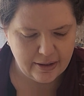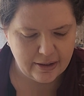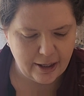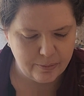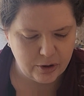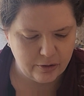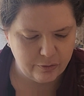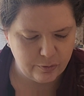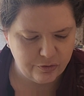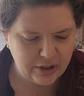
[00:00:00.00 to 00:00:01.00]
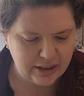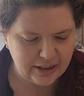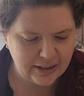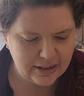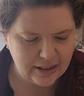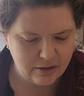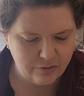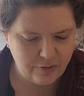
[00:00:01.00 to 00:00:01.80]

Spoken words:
kept her from feeling giddy and